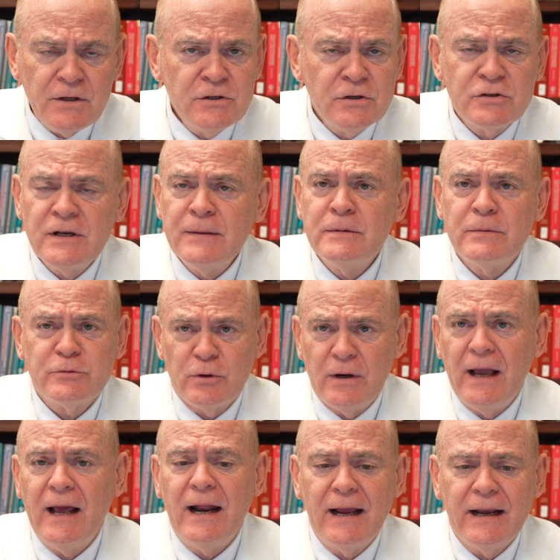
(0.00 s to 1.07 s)
so symptoms are
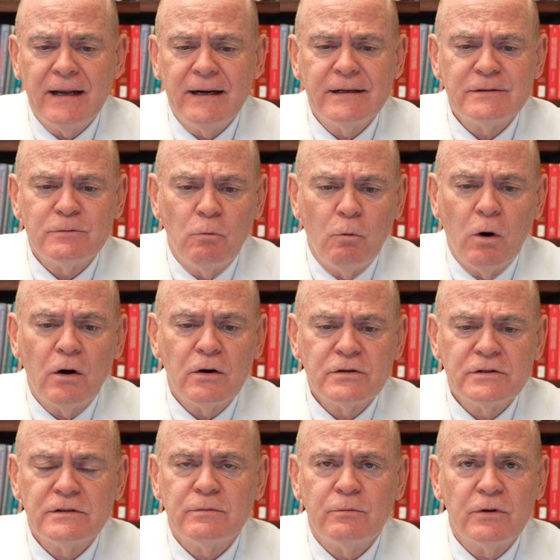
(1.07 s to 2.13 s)
headache, and it's
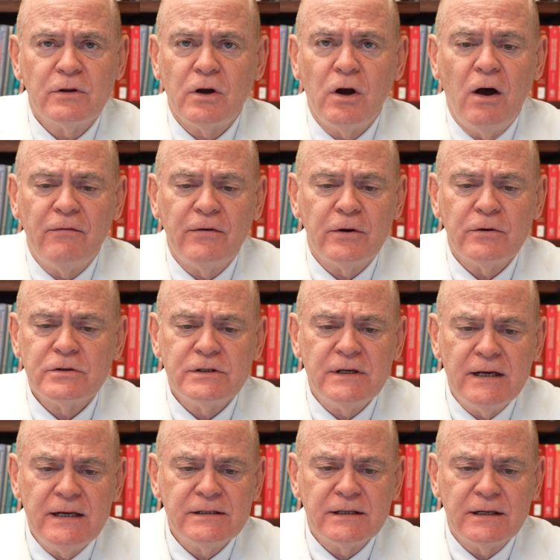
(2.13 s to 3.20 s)
worse with coughing or
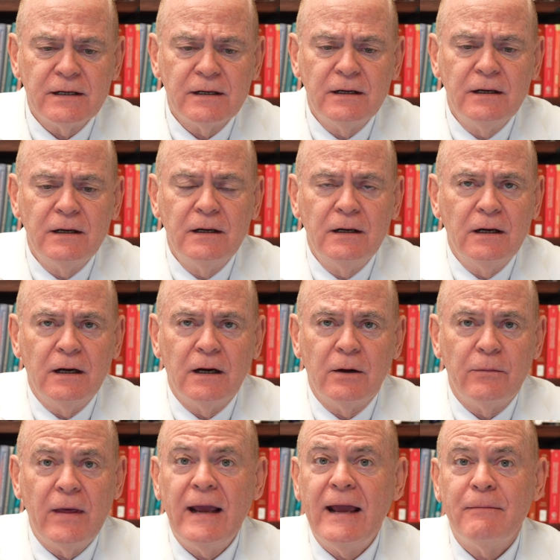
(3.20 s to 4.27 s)
sneezing. Uh,
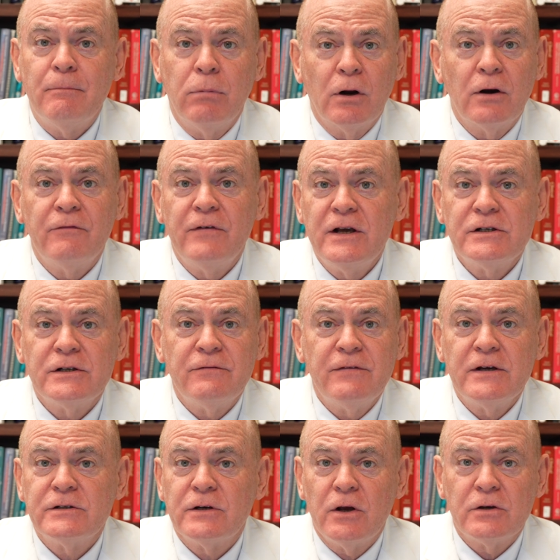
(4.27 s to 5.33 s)
they have blurred vision,
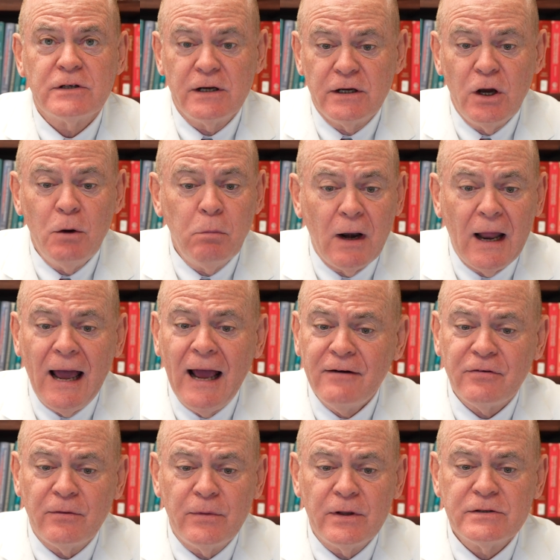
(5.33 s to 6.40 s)
vision loss, can go blind
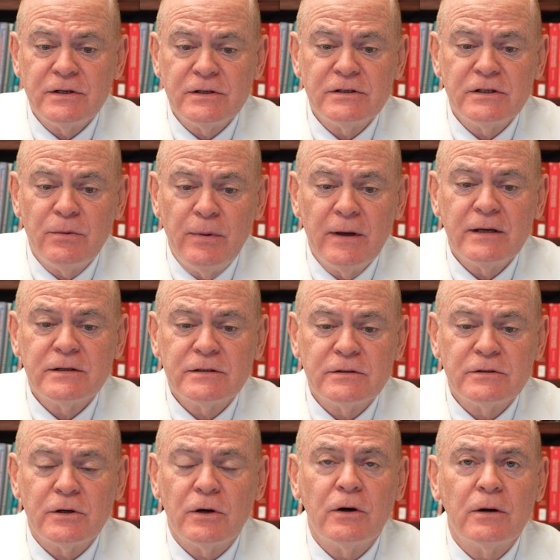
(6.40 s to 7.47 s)
from this. This is the biggest
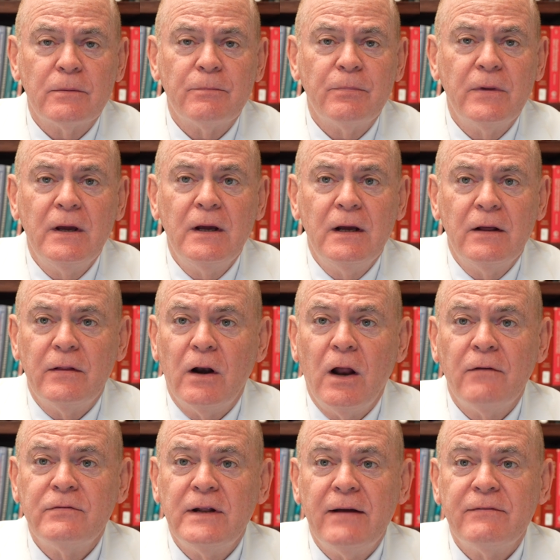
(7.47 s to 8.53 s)
concern. They'll
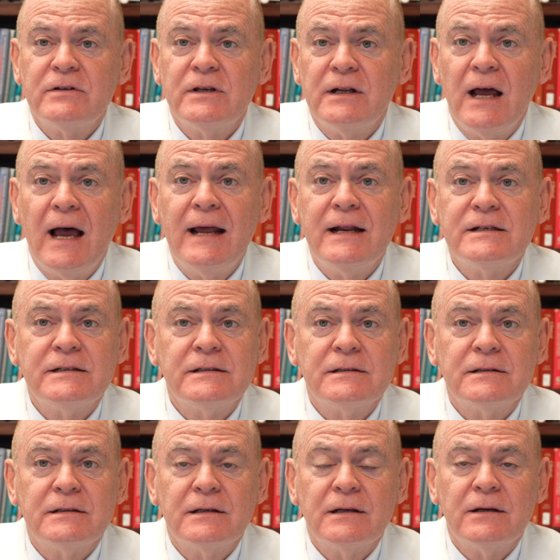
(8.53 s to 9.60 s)
often have tinnitus
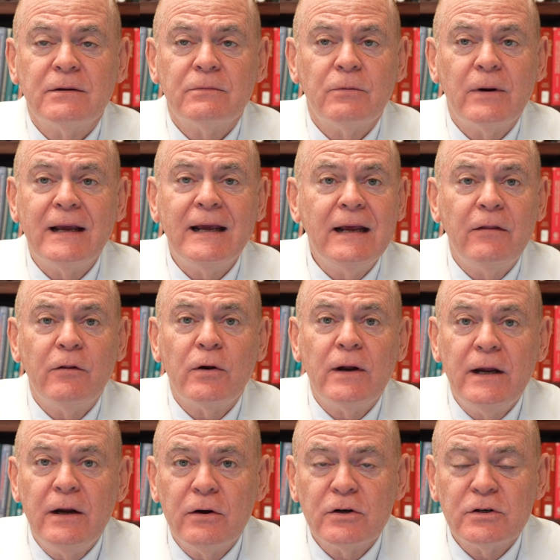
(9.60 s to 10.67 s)
uh, ringing in their
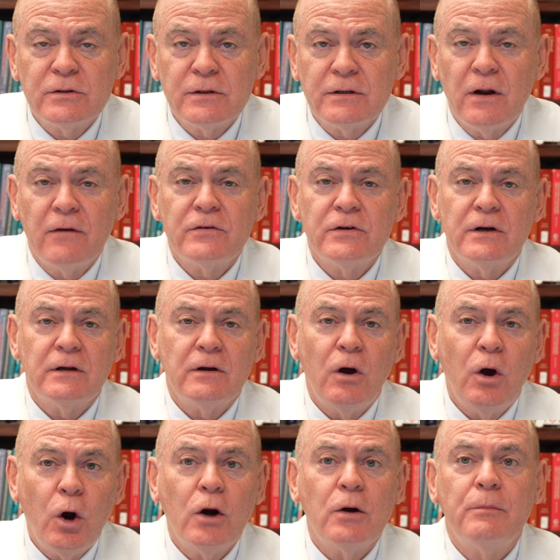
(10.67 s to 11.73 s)
ears, and often a
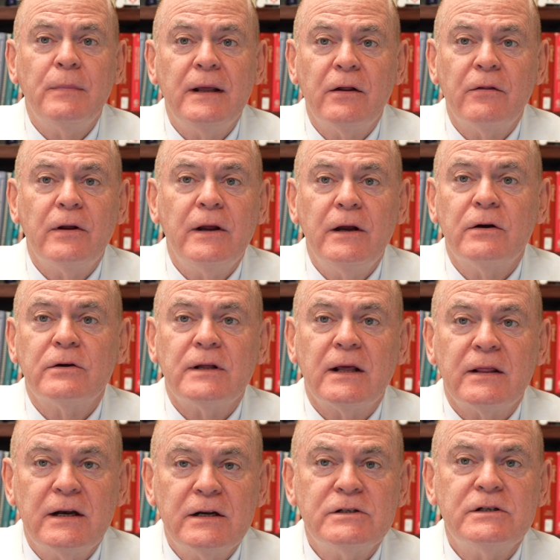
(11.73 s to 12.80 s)
heartbeat in their ears,
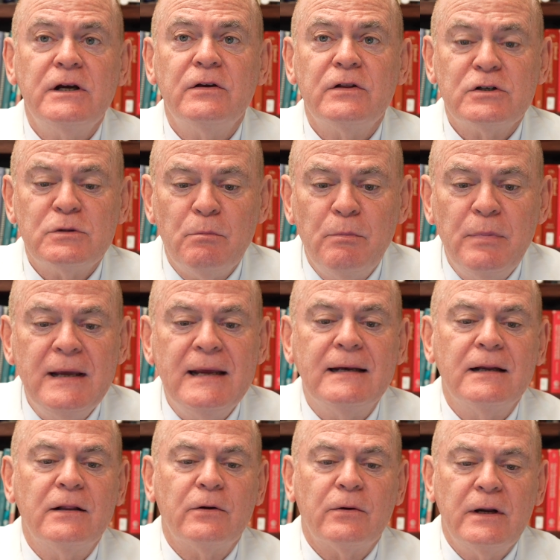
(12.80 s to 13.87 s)
like they just hear this beat
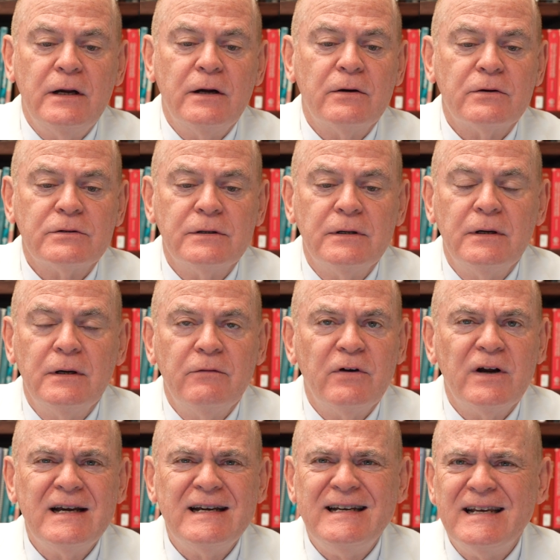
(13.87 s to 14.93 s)
in their ears.
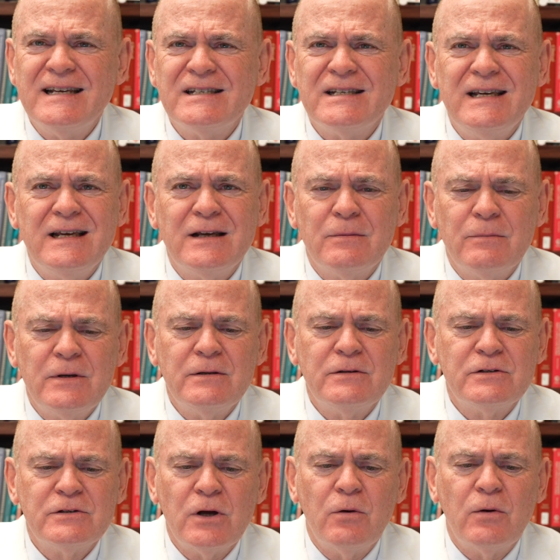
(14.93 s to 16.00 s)
Very dizzy, can be
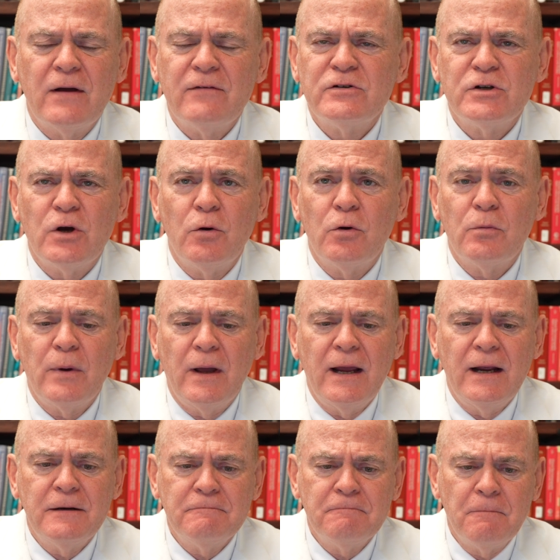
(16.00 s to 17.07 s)
show have shoulder
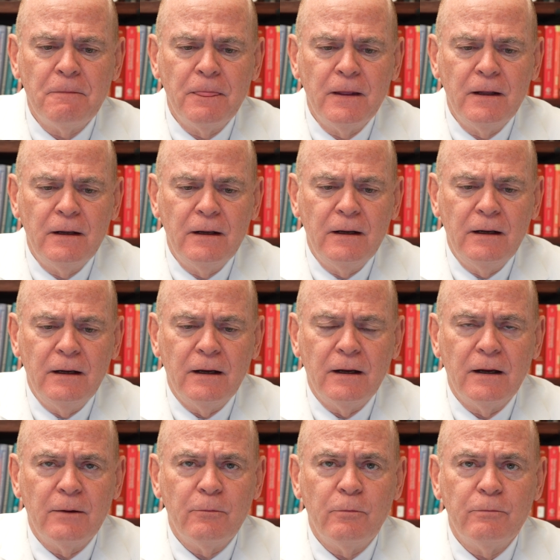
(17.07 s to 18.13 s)
pain.
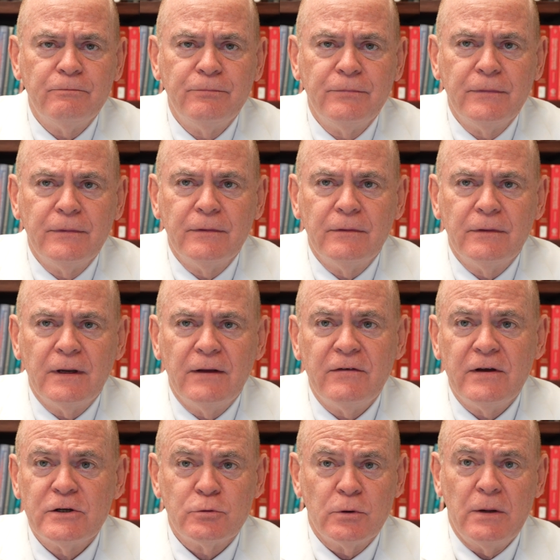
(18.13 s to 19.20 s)
Um, if it
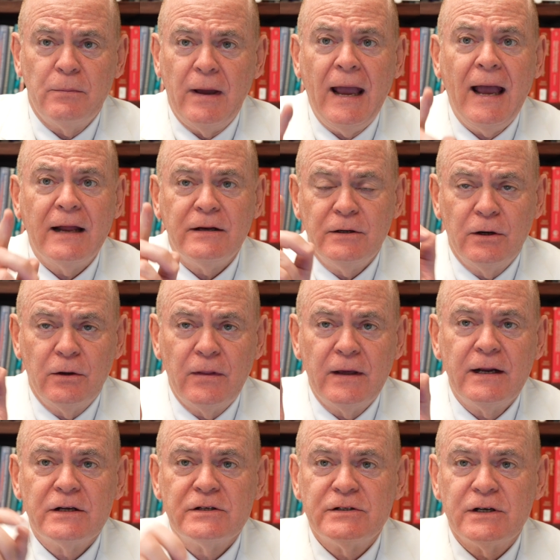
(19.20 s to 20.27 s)
gets really bad, you know, they
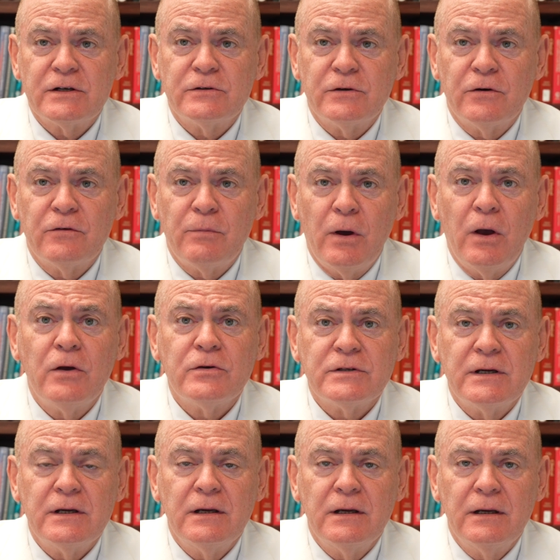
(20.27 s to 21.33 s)
get a six nerve
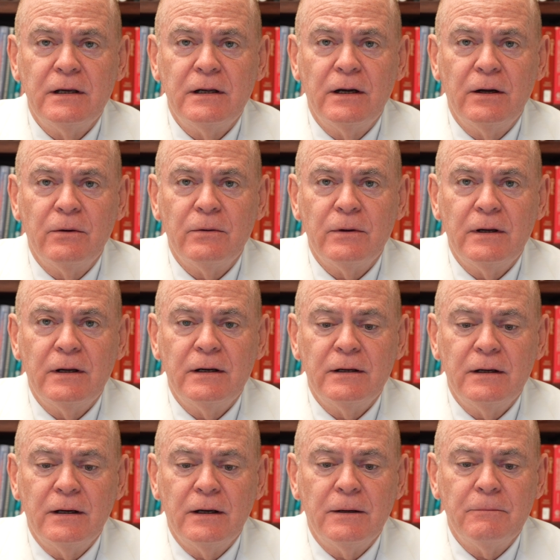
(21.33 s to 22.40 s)
palsy, you know, and
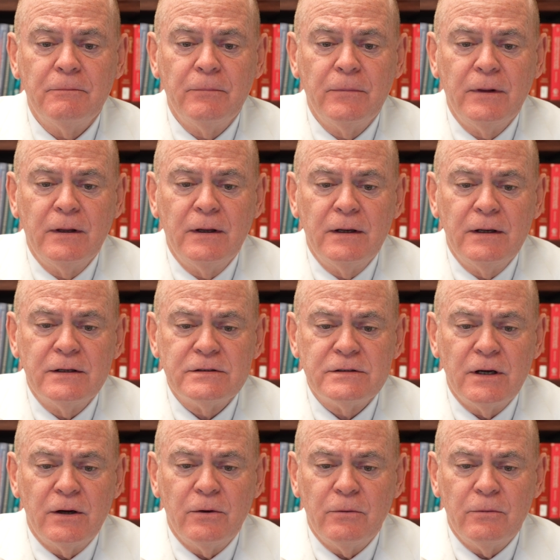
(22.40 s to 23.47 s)
uh,
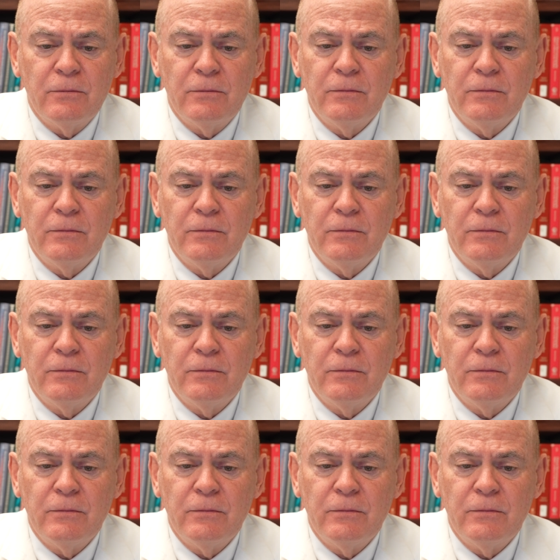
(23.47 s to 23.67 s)
so